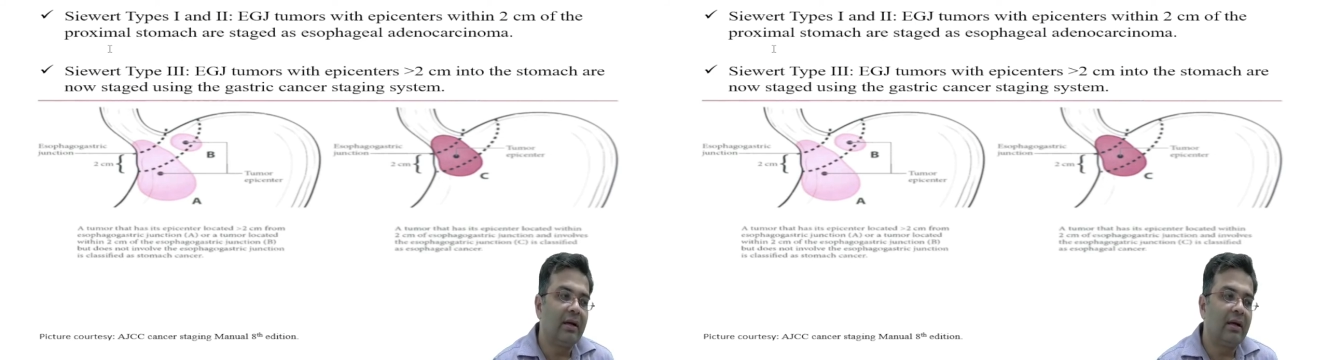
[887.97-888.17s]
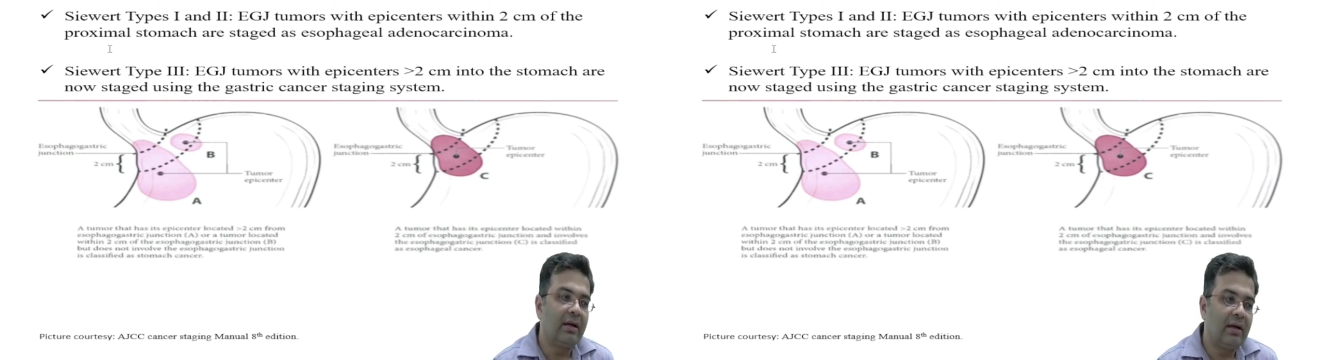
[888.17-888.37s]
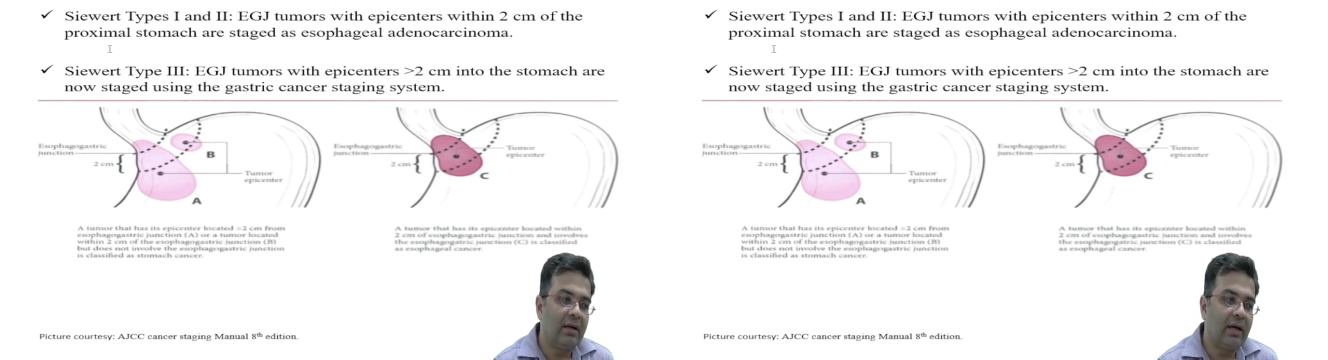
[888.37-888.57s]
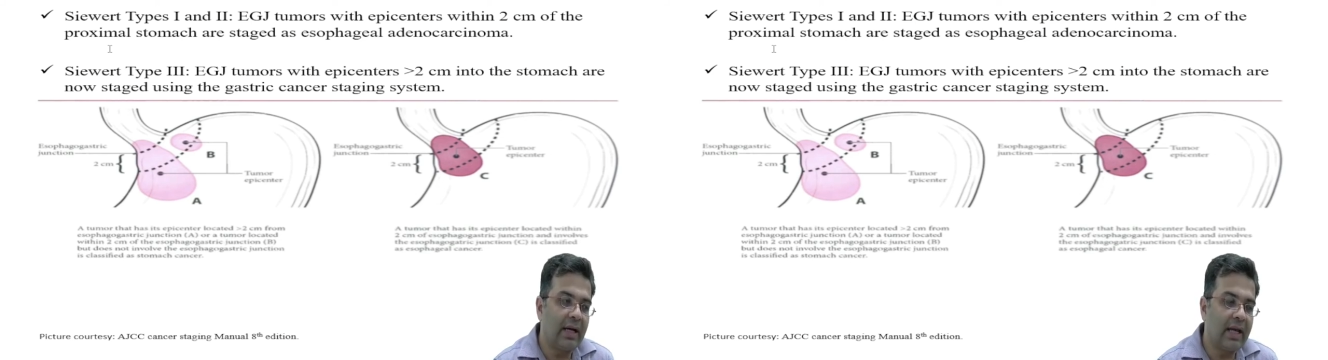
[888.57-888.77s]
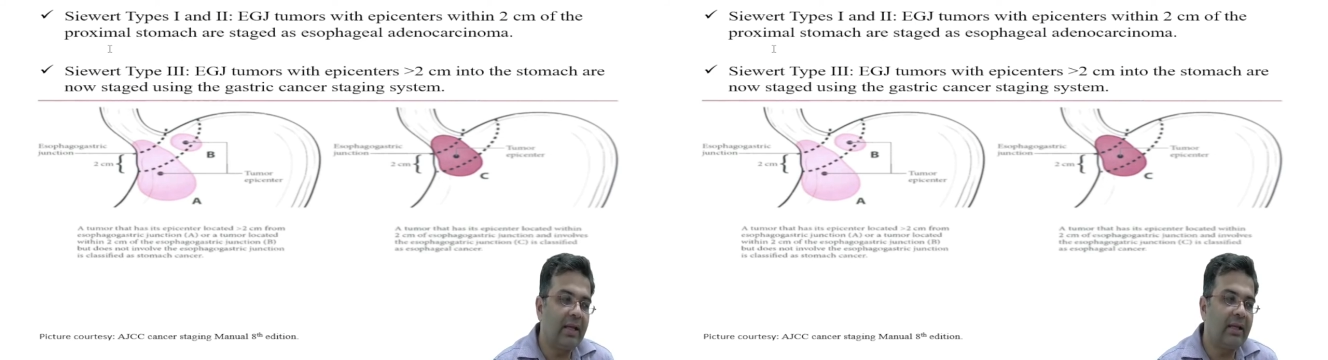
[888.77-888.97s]
uh,
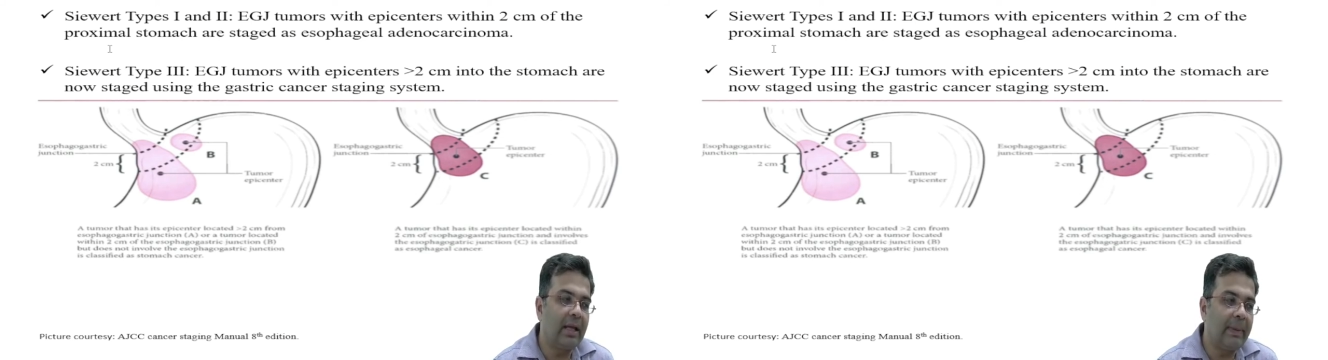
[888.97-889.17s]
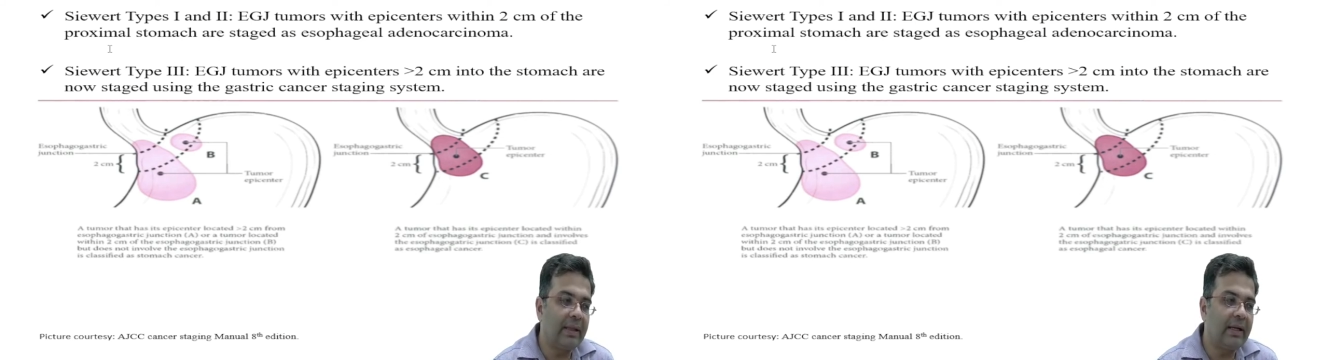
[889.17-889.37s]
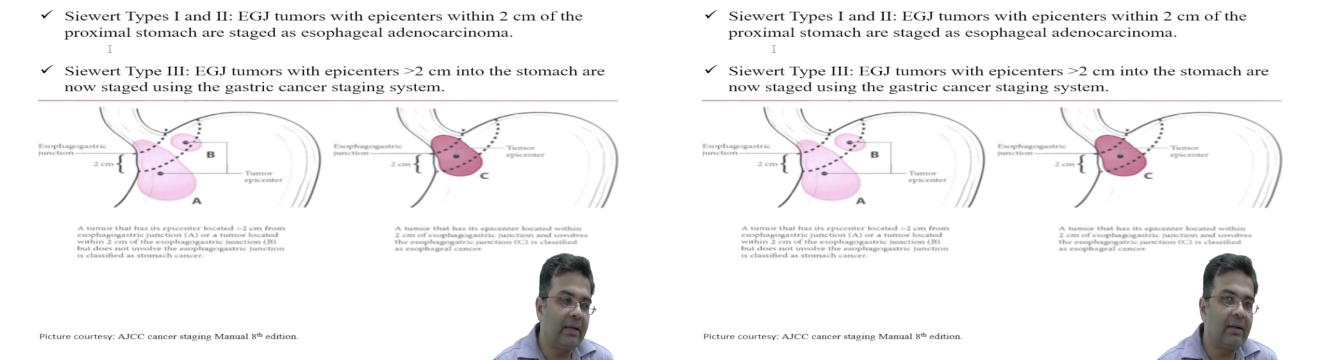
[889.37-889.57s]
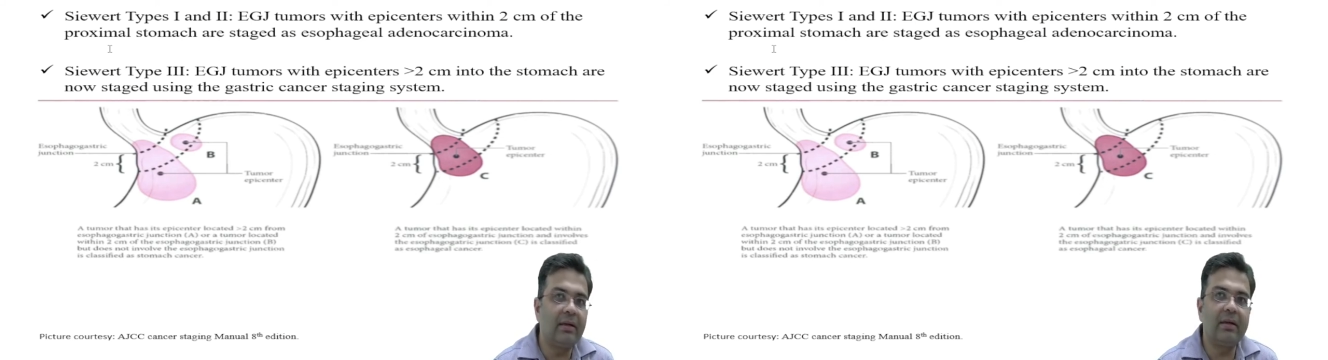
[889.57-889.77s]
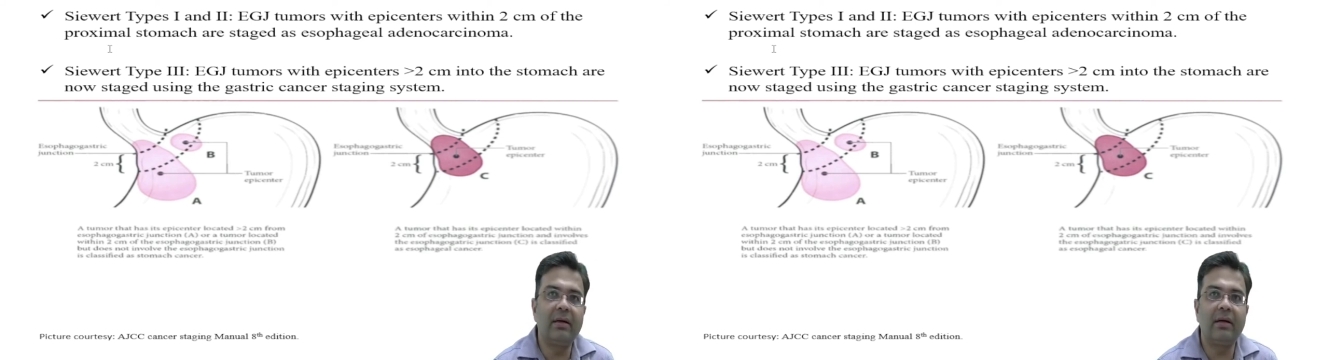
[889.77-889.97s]
again the
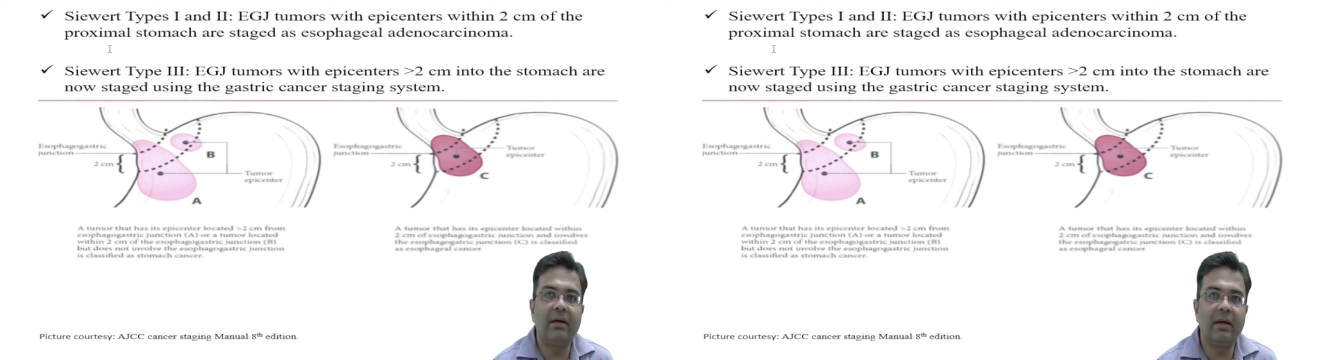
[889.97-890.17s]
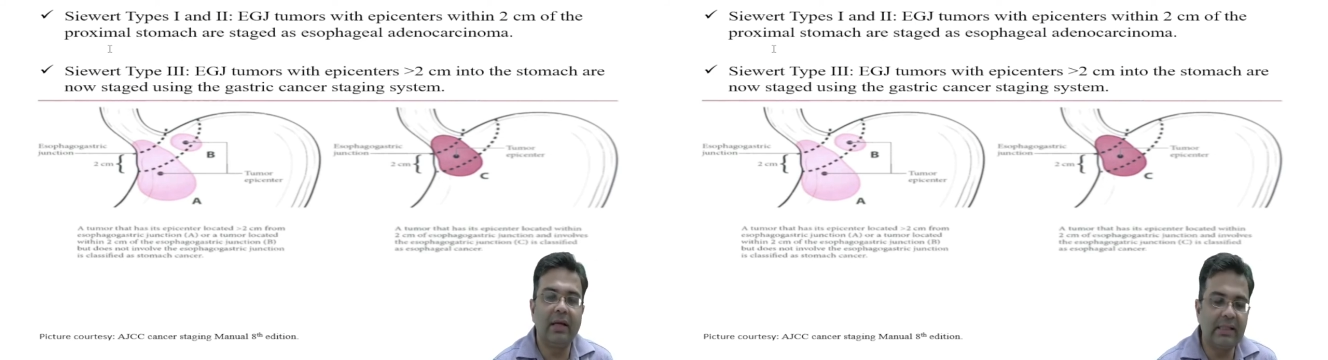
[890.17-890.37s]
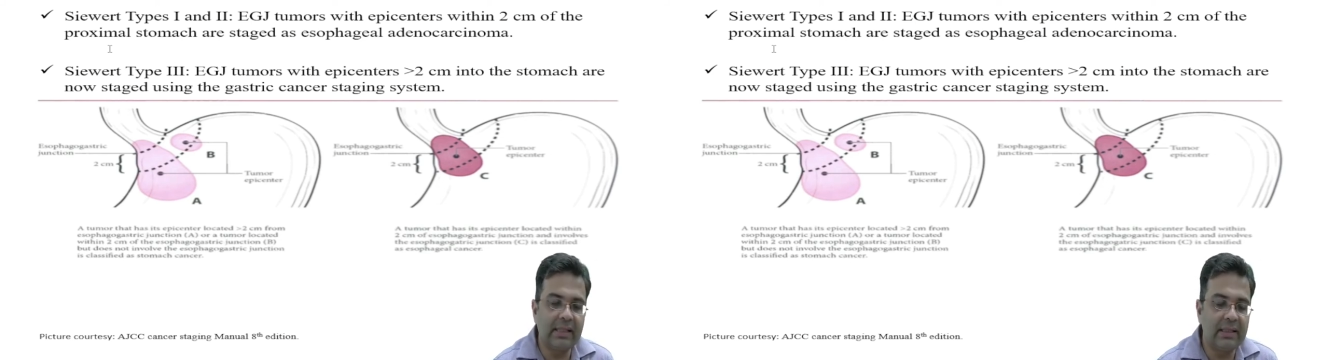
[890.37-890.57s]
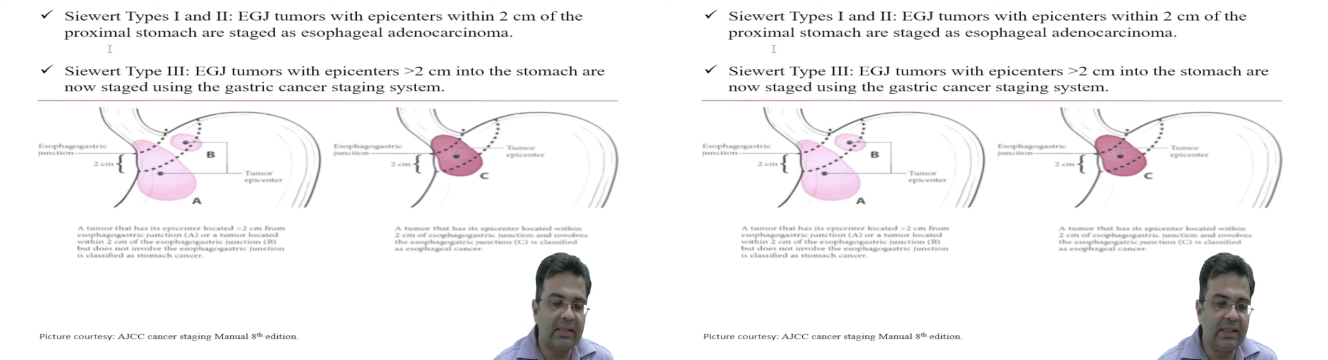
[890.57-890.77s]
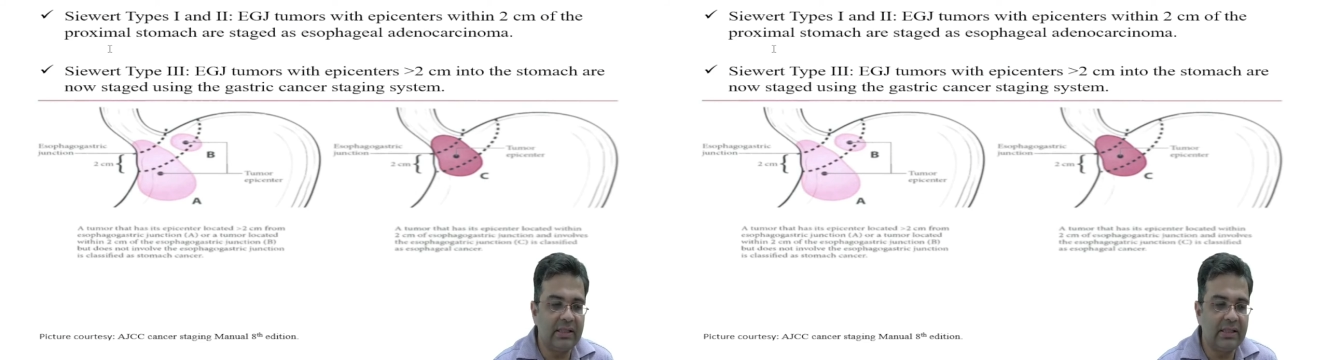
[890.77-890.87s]
epicenter is at the G